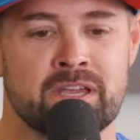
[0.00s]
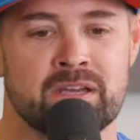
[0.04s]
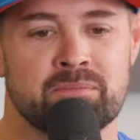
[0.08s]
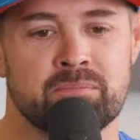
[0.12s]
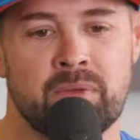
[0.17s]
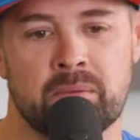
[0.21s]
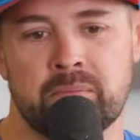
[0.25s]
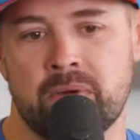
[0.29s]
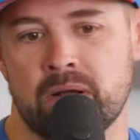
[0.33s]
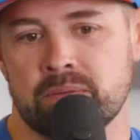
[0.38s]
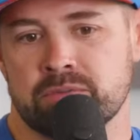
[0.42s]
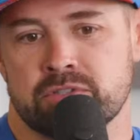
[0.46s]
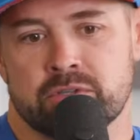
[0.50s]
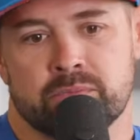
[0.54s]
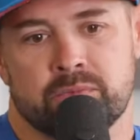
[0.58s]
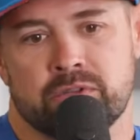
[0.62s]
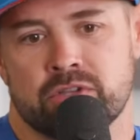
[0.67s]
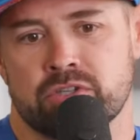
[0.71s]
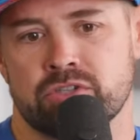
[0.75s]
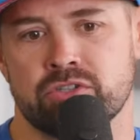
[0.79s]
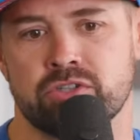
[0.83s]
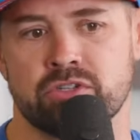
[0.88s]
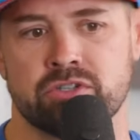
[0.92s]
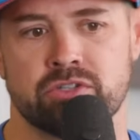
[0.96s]
my mom took me
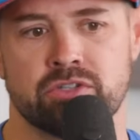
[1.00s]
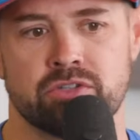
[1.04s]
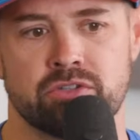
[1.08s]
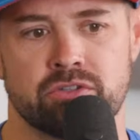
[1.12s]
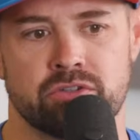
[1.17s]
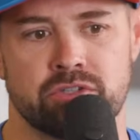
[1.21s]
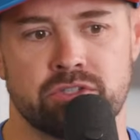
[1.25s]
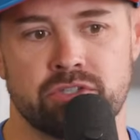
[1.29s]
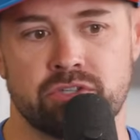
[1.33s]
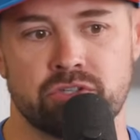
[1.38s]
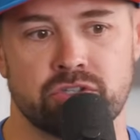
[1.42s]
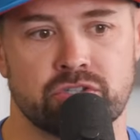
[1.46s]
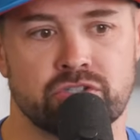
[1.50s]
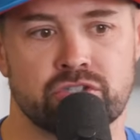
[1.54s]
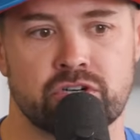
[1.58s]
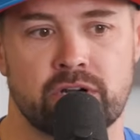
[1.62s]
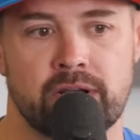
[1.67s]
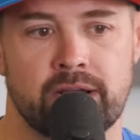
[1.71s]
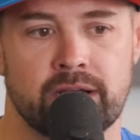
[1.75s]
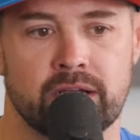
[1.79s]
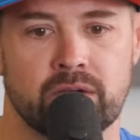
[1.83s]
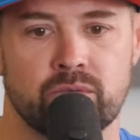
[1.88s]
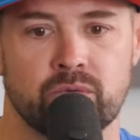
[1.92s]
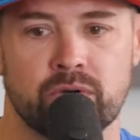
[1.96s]
to the dirt
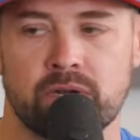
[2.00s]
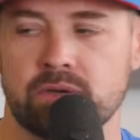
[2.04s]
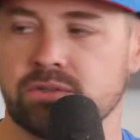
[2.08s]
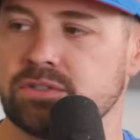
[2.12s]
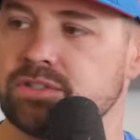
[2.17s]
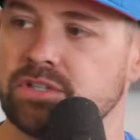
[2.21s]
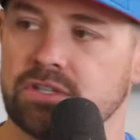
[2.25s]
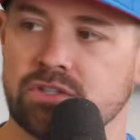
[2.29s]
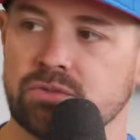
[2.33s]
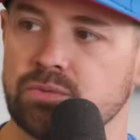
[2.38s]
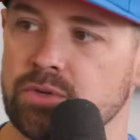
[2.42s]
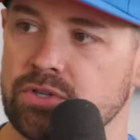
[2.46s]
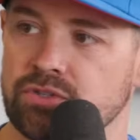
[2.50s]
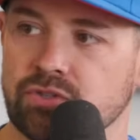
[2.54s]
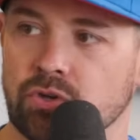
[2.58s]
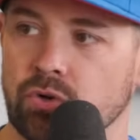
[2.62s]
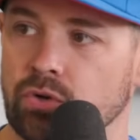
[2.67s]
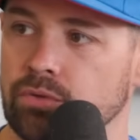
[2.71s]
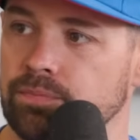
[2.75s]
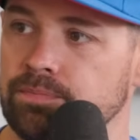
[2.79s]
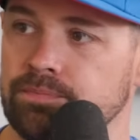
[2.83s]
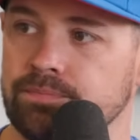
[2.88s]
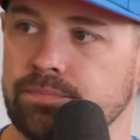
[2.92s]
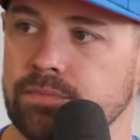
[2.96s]
track when I was 6 weeks
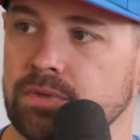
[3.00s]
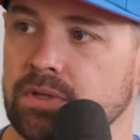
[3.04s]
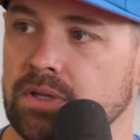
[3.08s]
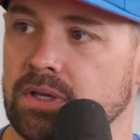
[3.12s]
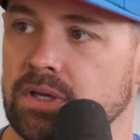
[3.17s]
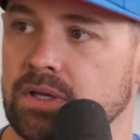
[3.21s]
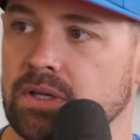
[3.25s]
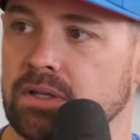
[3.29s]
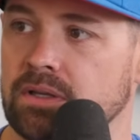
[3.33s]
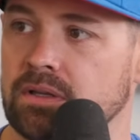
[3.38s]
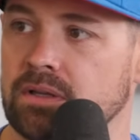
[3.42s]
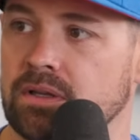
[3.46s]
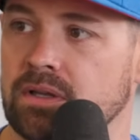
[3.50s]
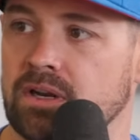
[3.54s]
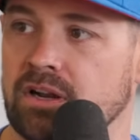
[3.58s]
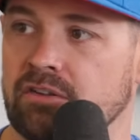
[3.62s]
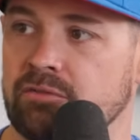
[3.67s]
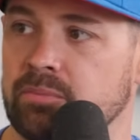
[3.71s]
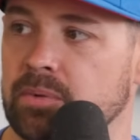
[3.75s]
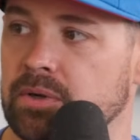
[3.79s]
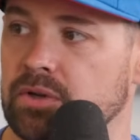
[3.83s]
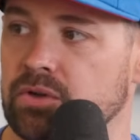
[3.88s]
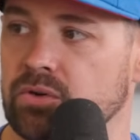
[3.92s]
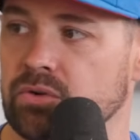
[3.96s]
old, and
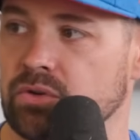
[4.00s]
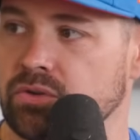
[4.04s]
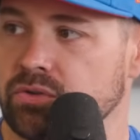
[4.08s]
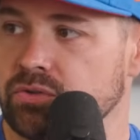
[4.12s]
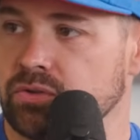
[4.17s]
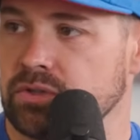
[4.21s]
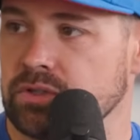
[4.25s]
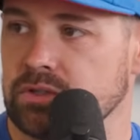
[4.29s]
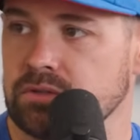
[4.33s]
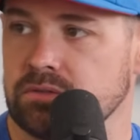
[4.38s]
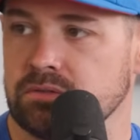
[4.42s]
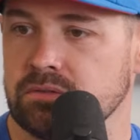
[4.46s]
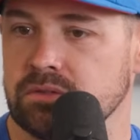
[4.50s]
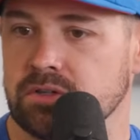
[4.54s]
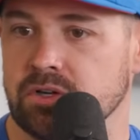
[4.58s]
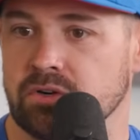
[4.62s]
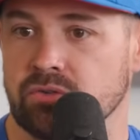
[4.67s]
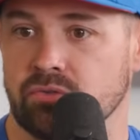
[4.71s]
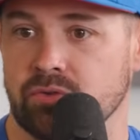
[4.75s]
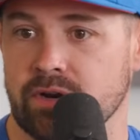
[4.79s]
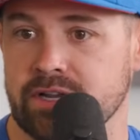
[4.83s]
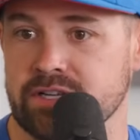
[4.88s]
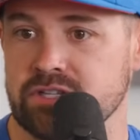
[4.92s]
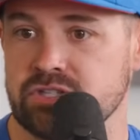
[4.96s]
I've been going to a
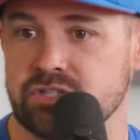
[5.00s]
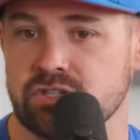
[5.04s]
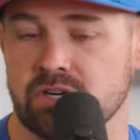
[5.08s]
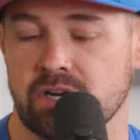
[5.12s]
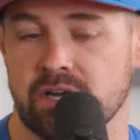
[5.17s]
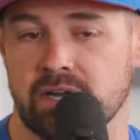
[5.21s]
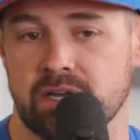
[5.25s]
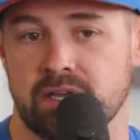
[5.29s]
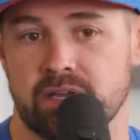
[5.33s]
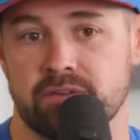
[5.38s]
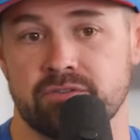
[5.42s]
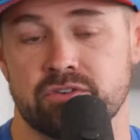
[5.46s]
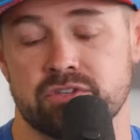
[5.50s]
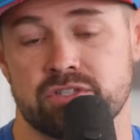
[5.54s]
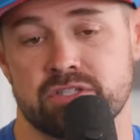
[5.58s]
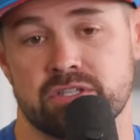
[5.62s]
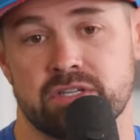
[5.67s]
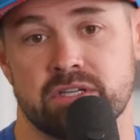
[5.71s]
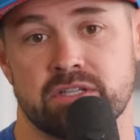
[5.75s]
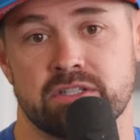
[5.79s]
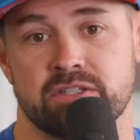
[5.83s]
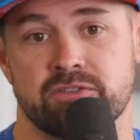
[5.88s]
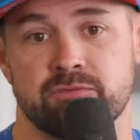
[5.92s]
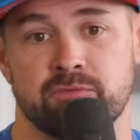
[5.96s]
racetrack ever
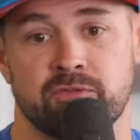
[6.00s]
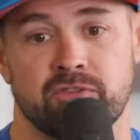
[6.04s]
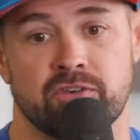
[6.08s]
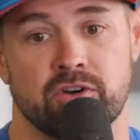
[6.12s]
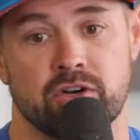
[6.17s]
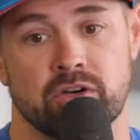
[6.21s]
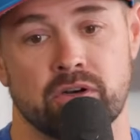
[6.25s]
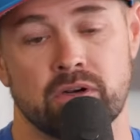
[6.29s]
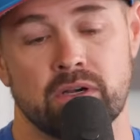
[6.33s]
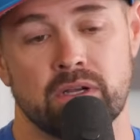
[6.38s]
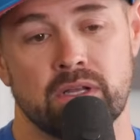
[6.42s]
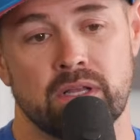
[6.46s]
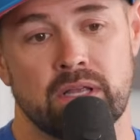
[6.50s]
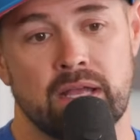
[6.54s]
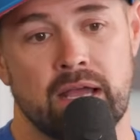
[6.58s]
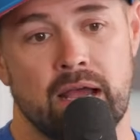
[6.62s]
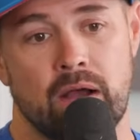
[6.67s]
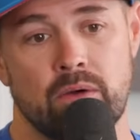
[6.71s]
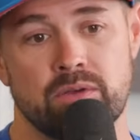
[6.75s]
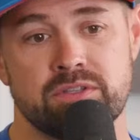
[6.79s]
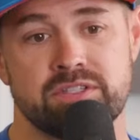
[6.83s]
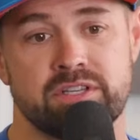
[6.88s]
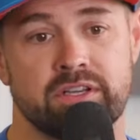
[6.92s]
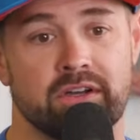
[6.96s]
since for,
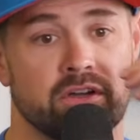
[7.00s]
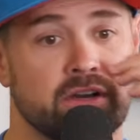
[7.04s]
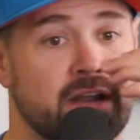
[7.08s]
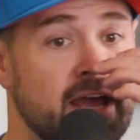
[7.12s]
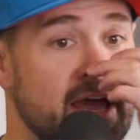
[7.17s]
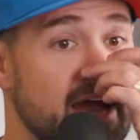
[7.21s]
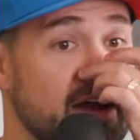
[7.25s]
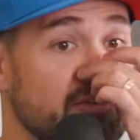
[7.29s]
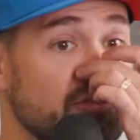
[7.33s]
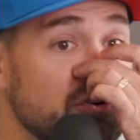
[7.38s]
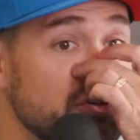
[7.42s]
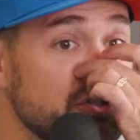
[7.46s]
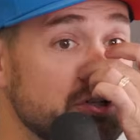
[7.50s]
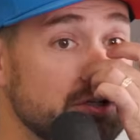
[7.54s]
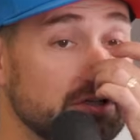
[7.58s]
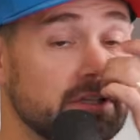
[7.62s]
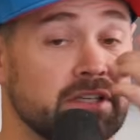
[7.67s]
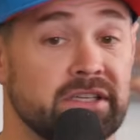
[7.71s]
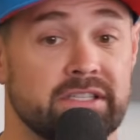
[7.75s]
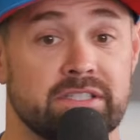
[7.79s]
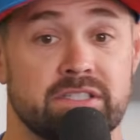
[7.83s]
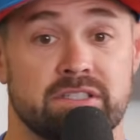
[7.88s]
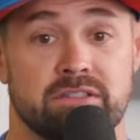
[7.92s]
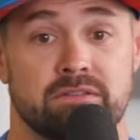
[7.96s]
I would say on average, at
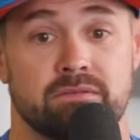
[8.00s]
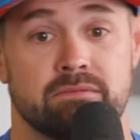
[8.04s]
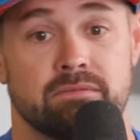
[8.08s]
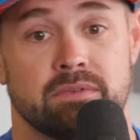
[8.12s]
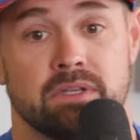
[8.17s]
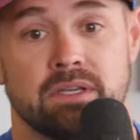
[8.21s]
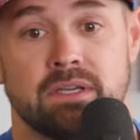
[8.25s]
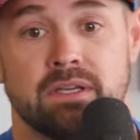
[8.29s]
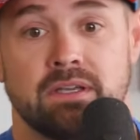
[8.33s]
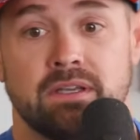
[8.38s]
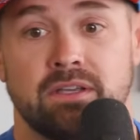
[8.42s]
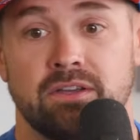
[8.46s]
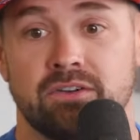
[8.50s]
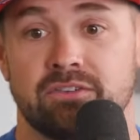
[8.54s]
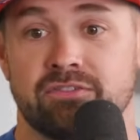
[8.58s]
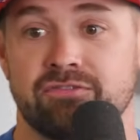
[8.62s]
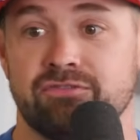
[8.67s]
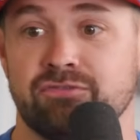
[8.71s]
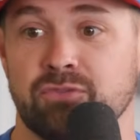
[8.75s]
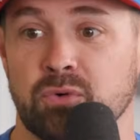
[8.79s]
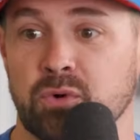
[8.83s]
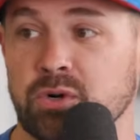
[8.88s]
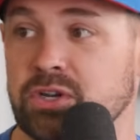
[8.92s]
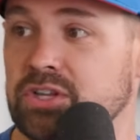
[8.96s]
least
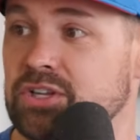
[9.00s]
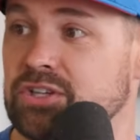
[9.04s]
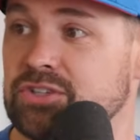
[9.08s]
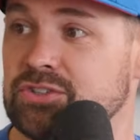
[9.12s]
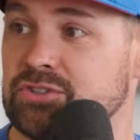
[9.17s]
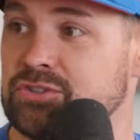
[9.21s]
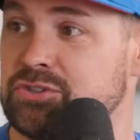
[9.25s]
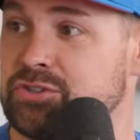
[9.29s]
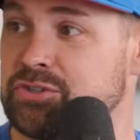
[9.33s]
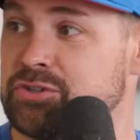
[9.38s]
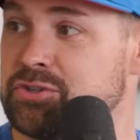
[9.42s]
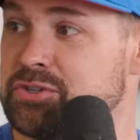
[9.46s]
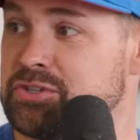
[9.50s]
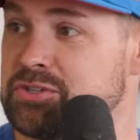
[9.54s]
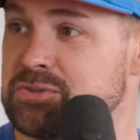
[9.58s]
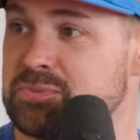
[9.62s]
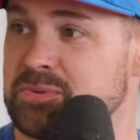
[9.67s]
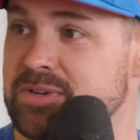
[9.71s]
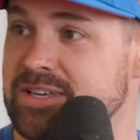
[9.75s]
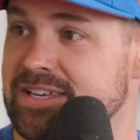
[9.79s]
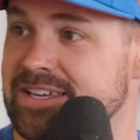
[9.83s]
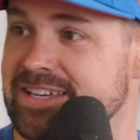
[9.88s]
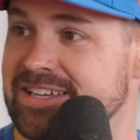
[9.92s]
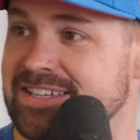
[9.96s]
42-ish
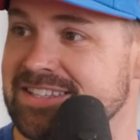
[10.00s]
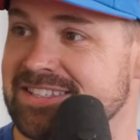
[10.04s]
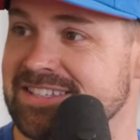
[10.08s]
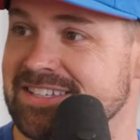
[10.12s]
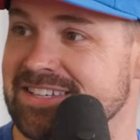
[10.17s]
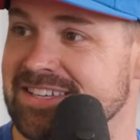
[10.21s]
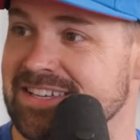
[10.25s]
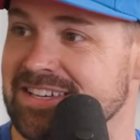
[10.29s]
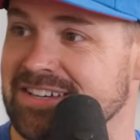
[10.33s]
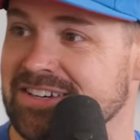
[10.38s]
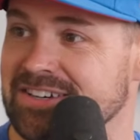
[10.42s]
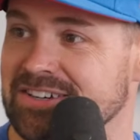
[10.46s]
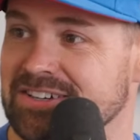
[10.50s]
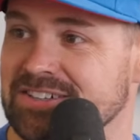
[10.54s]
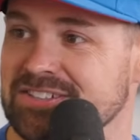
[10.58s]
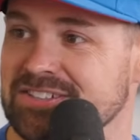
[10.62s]
weekends a year.